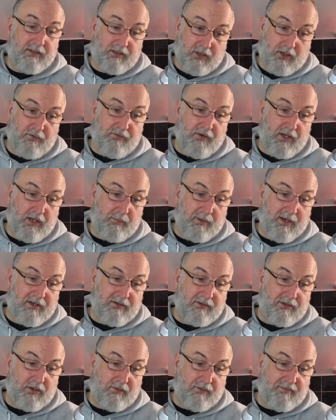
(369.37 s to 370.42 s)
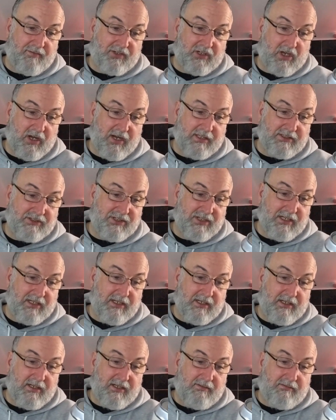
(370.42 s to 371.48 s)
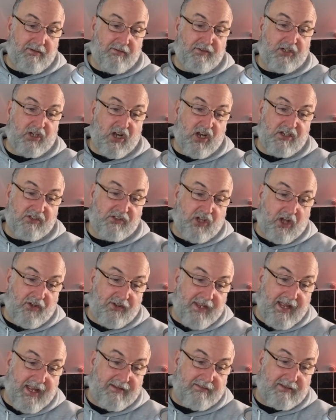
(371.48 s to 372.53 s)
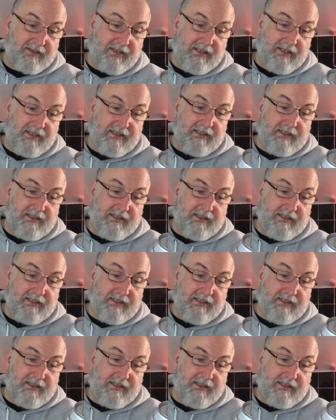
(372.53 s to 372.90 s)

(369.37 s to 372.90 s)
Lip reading: Euphon and Whitstall, rivercottage.net.